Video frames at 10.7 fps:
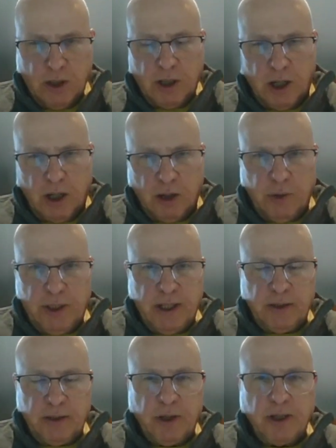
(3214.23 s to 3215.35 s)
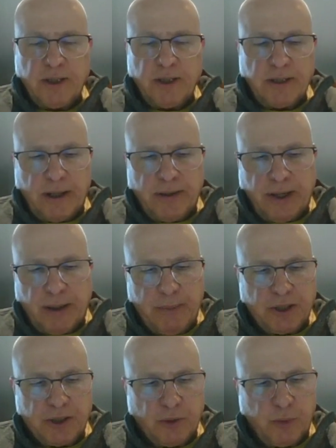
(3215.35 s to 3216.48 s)
I think I
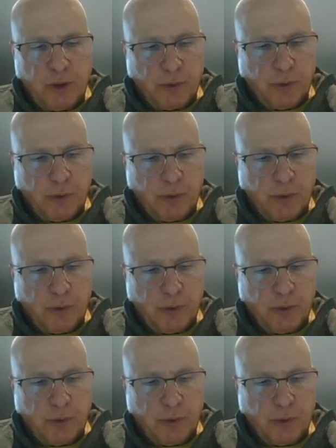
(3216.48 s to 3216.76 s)
mentioned